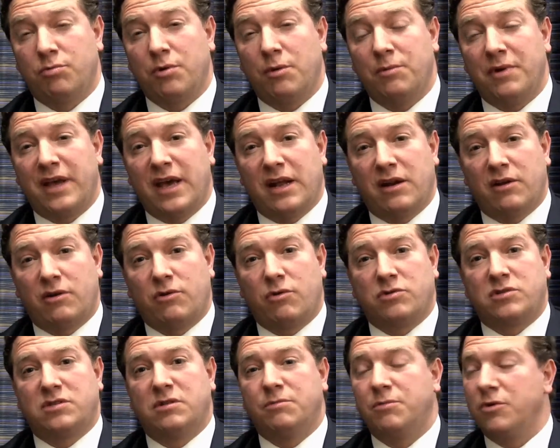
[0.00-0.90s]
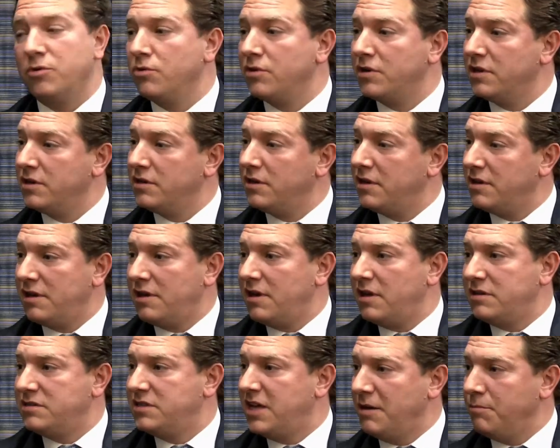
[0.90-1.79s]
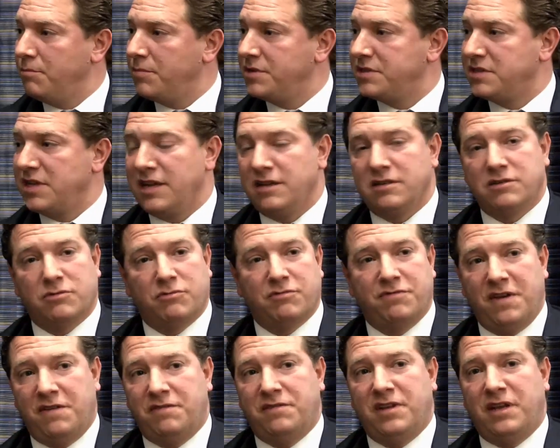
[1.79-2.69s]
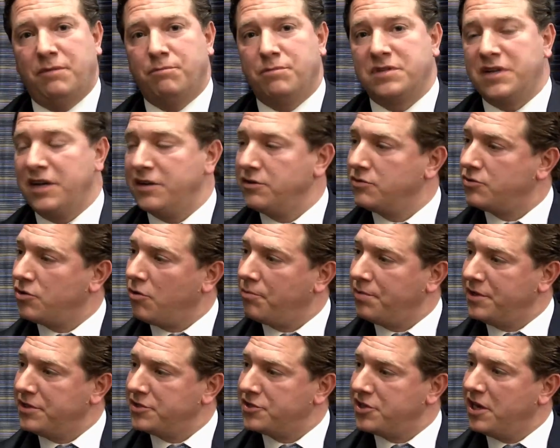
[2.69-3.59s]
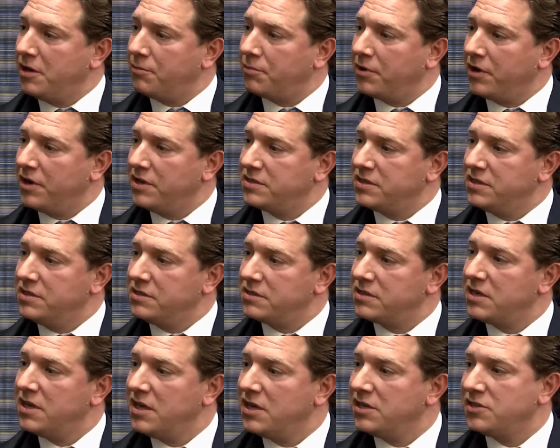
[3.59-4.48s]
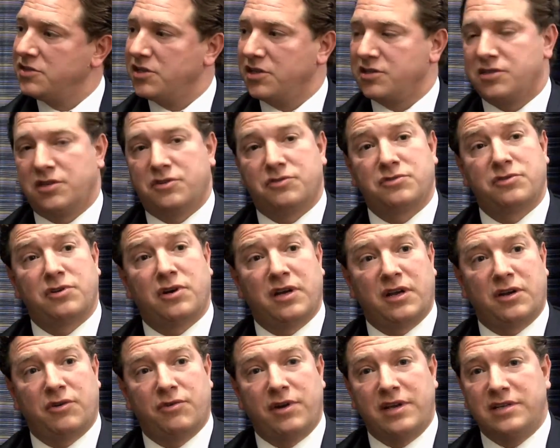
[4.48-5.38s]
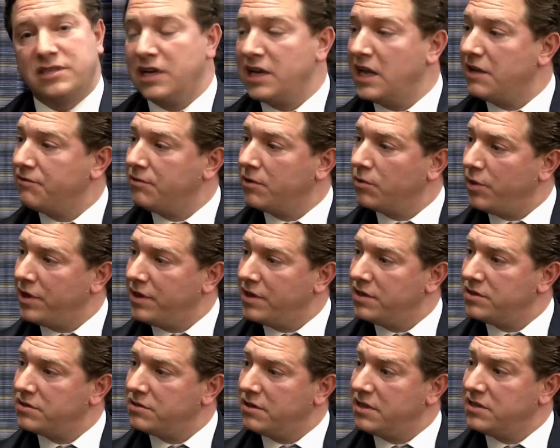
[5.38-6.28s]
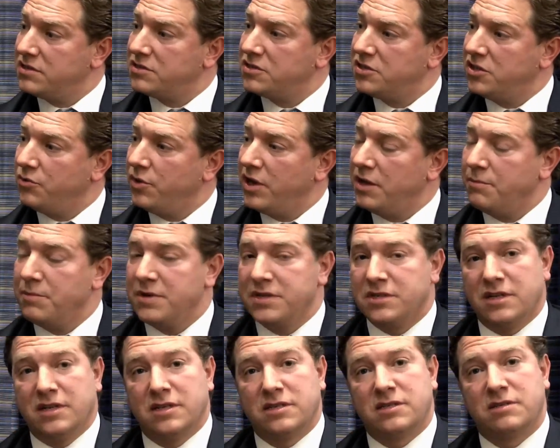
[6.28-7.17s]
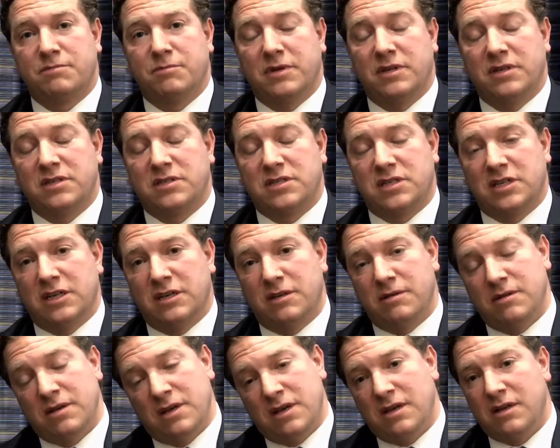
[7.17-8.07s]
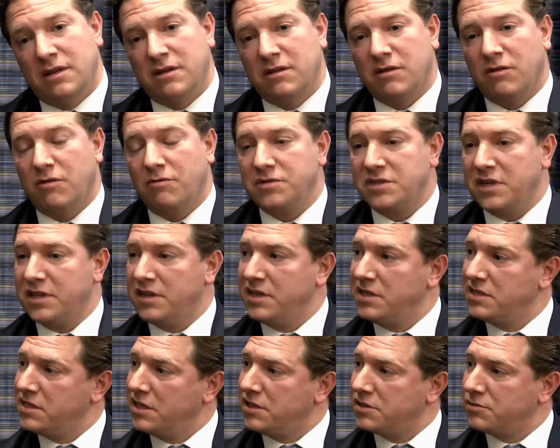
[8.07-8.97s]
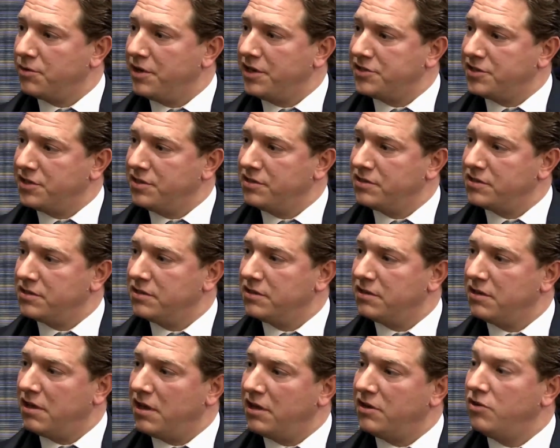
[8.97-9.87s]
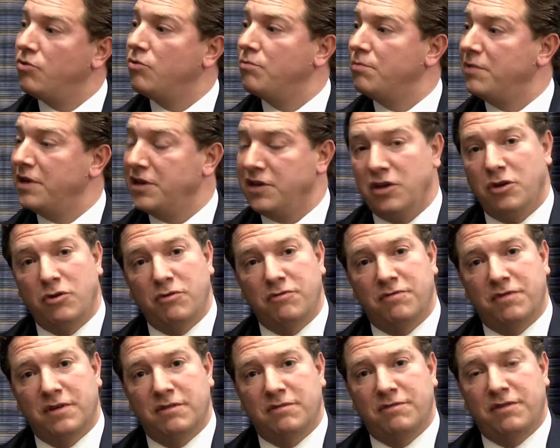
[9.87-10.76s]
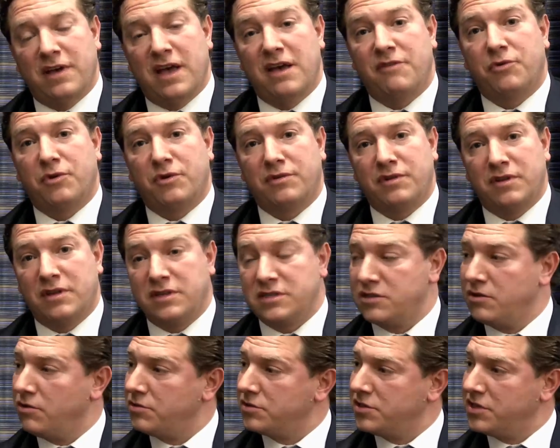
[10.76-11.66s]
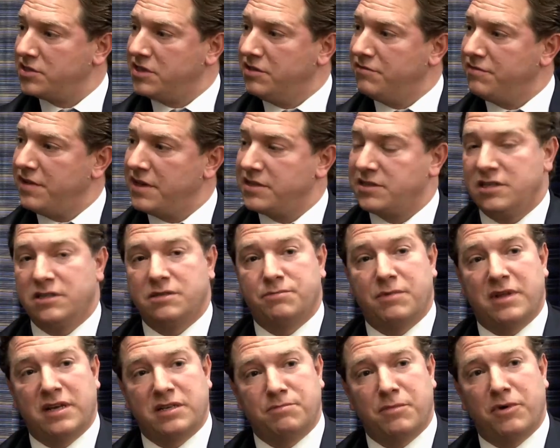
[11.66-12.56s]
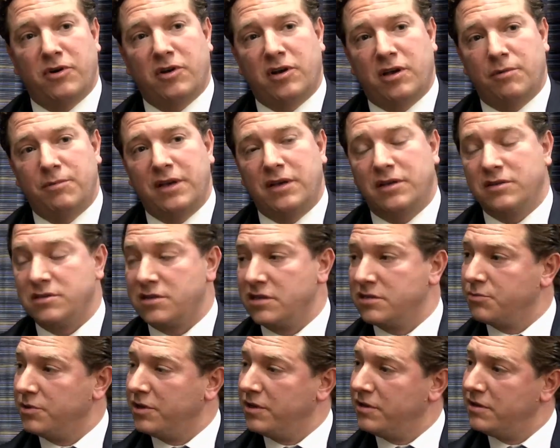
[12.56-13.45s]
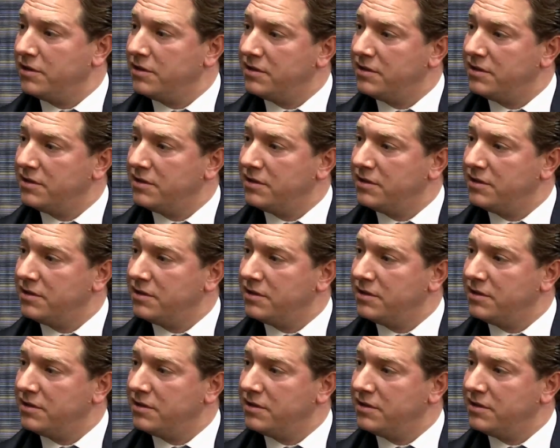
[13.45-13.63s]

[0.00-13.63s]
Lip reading: probably get across the board a 10% or 15% drop in share prices just to try and create a level where there's two-way business. But obviously these situations are normally new for everyone. That's not just investors, but that's market makers as well.